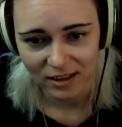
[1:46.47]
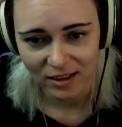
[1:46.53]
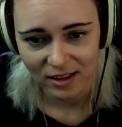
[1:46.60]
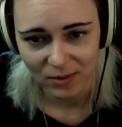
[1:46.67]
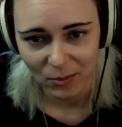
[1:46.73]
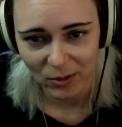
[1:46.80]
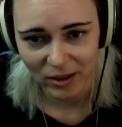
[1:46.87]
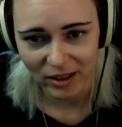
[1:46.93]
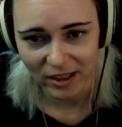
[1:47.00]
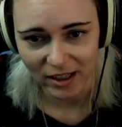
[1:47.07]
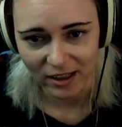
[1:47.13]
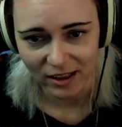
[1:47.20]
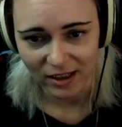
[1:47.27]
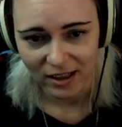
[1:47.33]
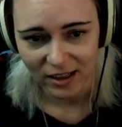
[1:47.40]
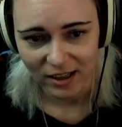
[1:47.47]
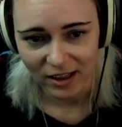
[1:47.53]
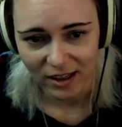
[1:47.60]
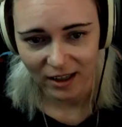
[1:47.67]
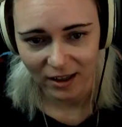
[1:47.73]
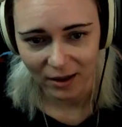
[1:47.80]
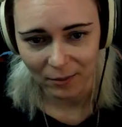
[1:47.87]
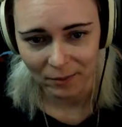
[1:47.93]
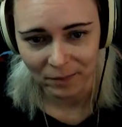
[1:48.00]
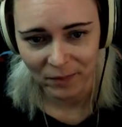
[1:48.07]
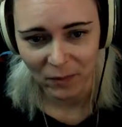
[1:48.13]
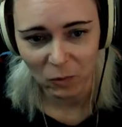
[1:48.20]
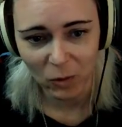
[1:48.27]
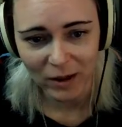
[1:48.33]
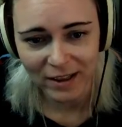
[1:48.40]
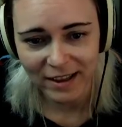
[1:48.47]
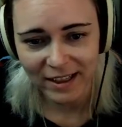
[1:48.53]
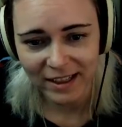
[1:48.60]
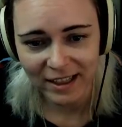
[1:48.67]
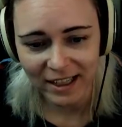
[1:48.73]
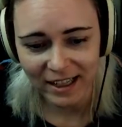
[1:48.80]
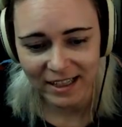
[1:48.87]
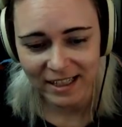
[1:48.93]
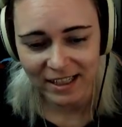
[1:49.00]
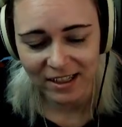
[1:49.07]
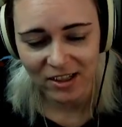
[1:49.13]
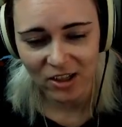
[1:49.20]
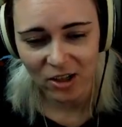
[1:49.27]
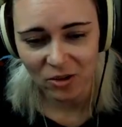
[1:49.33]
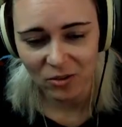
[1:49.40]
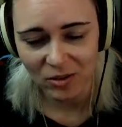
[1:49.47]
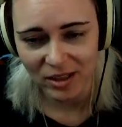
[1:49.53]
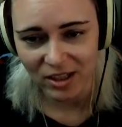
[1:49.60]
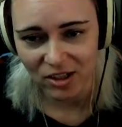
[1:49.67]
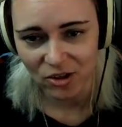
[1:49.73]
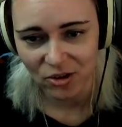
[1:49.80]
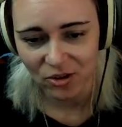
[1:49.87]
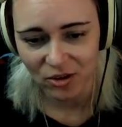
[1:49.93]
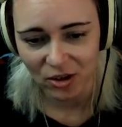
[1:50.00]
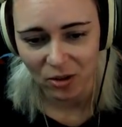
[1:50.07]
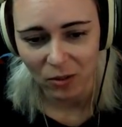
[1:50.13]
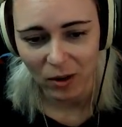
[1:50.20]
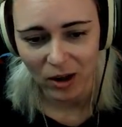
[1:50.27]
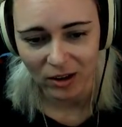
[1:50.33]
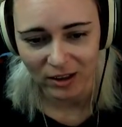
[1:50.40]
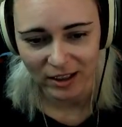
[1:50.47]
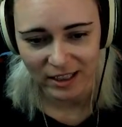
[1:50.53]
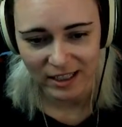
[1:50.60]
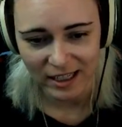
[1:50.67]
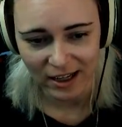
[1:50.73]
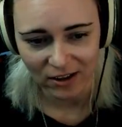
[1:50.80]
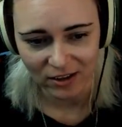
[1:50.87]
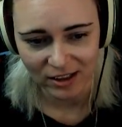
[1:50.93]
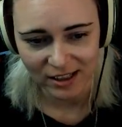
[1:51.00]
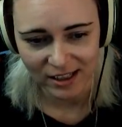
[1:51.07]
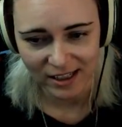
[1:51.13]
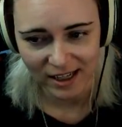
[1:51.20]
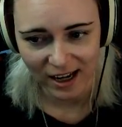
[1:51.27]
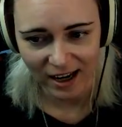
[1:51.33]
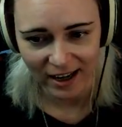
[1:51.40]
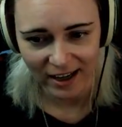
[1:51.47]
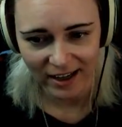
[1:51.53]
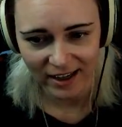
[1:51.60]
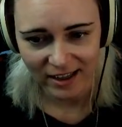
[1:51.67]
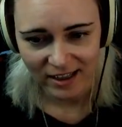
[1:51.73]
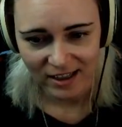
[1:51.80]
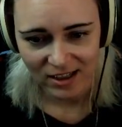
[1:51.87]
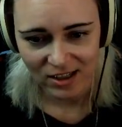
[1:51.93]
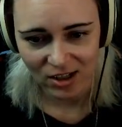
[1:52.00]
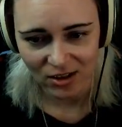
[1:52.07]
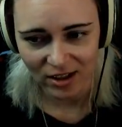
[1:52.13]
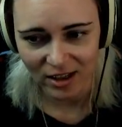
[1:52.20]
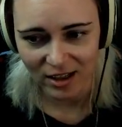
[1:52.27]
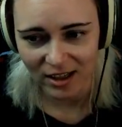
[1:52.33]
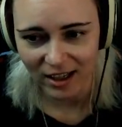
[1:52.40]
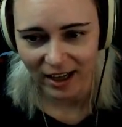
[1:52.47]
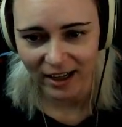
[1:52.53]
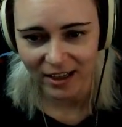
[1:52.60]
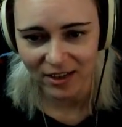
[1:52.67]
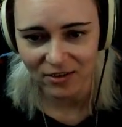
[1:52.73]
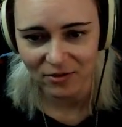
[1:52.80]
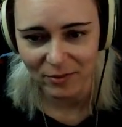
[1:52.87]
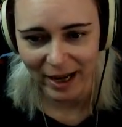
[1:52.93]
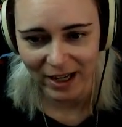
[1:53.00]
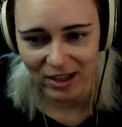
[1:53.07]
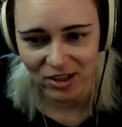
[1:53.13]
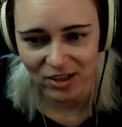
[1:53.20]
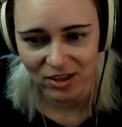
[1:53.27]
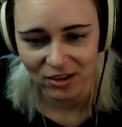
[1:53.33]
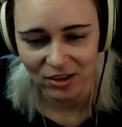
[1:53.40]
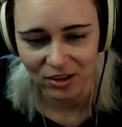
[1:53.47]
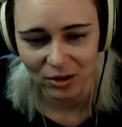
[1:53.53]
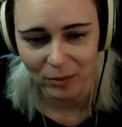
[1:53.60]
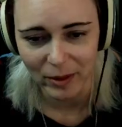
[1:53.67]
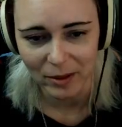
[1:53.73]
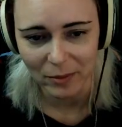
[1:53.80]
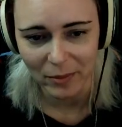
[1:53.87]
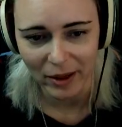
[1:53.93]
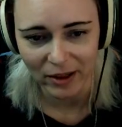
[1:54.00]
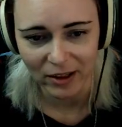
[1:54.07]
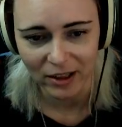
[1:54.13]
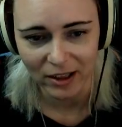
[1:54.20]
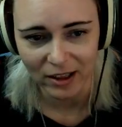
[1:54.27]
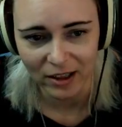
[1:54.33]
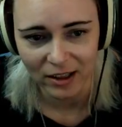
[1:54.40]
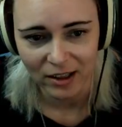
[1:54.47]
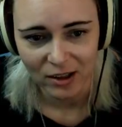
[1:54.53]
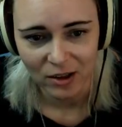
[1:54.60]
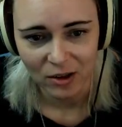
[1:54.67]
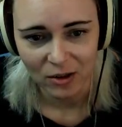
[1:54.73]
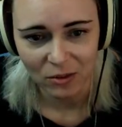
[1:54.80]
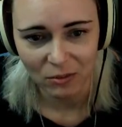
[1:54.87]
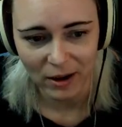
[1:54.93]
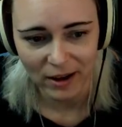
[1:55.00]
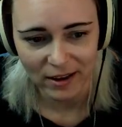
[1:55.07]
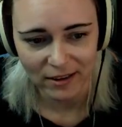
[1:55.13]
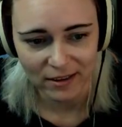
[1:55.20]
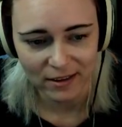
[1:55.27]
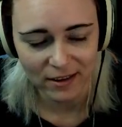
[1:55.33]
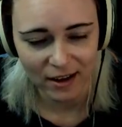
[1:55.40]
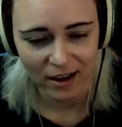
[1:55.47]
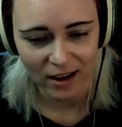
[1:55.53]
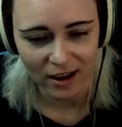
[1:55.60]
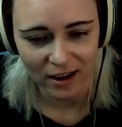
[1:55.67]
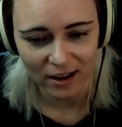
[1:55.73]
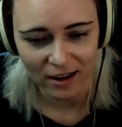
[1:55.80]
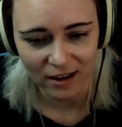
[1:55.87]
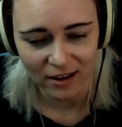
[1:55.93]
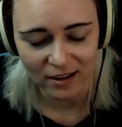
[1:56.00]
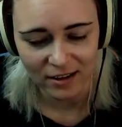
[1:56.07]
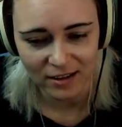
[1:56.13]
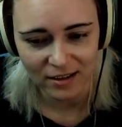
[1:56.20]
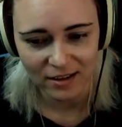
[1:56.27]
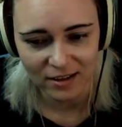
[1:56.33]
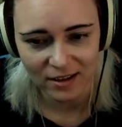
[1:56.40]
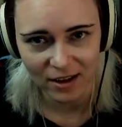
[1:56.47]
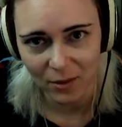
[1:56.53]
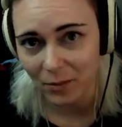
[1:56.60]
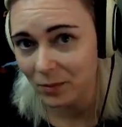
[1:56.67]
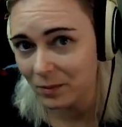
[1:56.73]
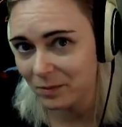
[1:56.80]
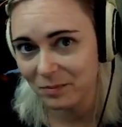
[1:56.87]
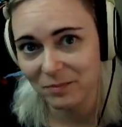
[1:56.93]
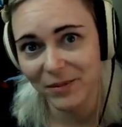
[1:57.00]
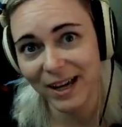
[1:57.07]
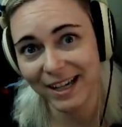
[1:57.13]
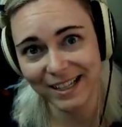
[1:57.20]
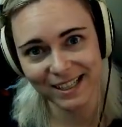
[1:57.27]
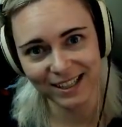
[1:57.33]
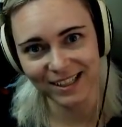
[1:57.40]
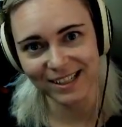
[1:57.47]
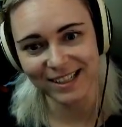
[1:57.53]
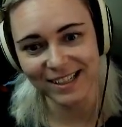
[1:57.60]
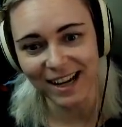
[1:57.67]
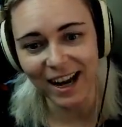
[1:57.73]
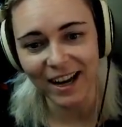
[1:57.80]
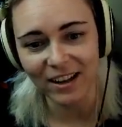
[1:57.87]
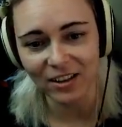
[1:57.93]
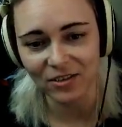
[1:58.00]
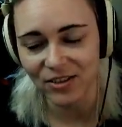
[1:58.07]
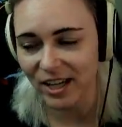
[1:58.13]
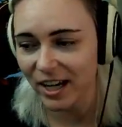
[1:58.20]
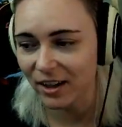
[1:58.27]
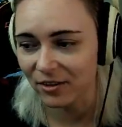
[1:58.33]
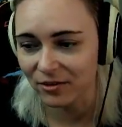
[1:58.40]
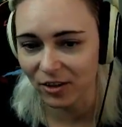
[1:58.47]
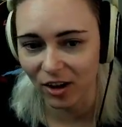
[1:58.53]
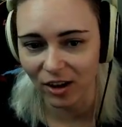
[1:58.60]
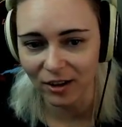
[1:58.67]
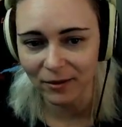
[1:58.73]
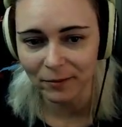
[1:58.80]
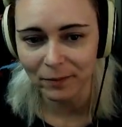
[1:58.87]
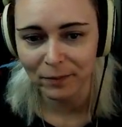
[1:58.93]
It's pretty neat. One thing that I did, though, was I turned the quality down on the sky so that it kind of matches a little bit better with the pixely style of Daggerfall.